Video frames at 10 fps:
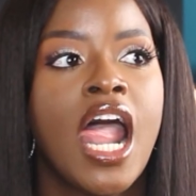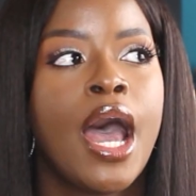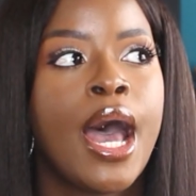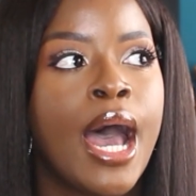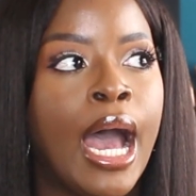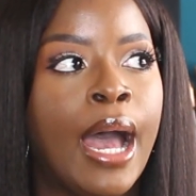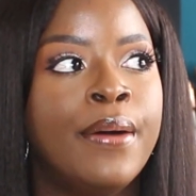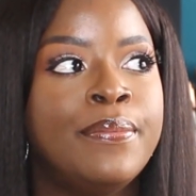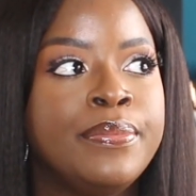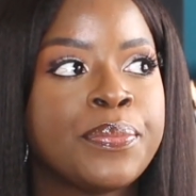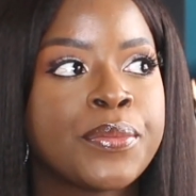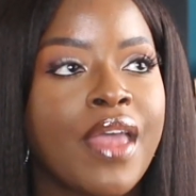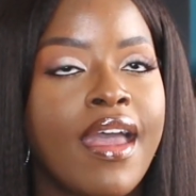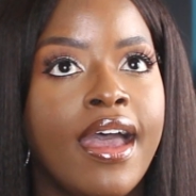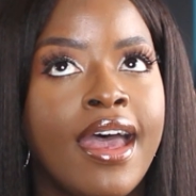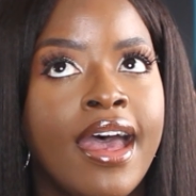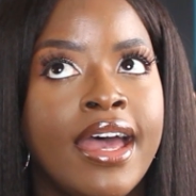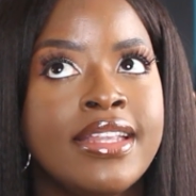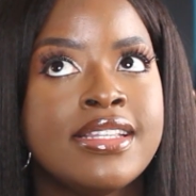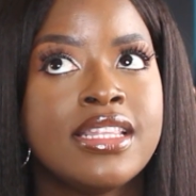And
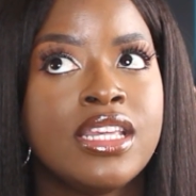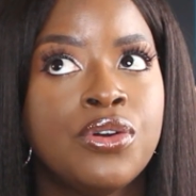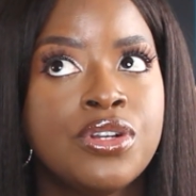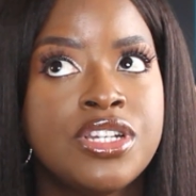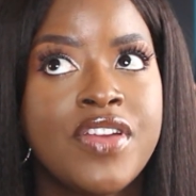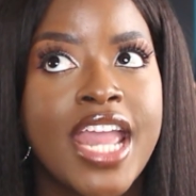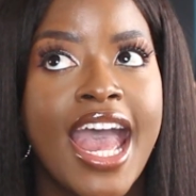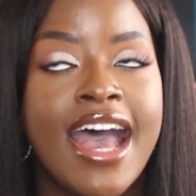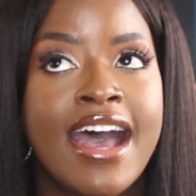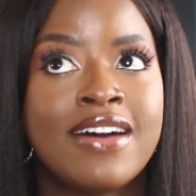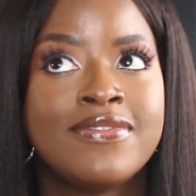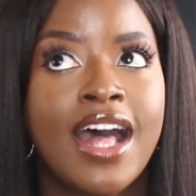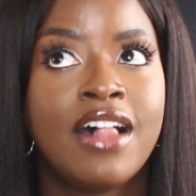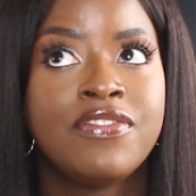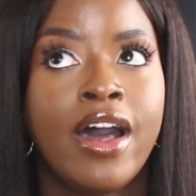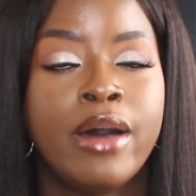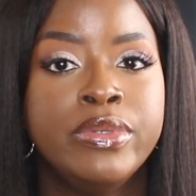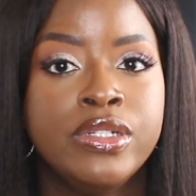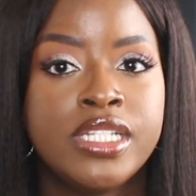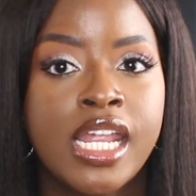The Ordinary have alpha
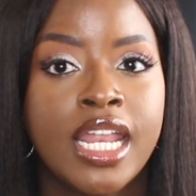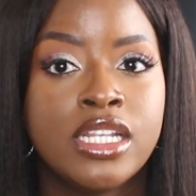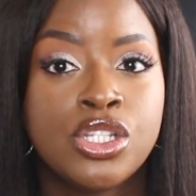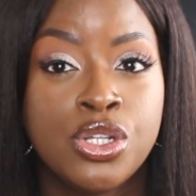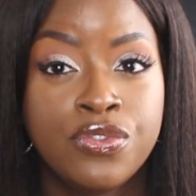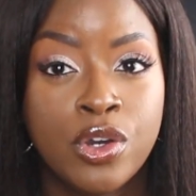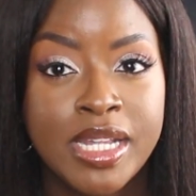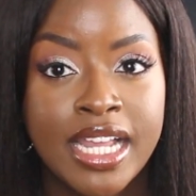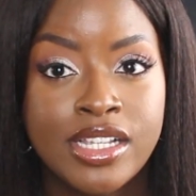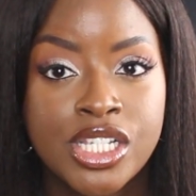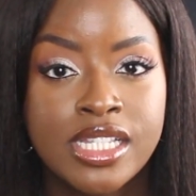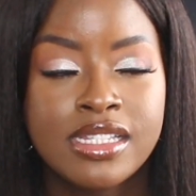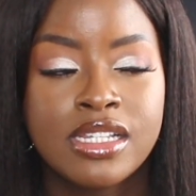arbutin in 2 formulations.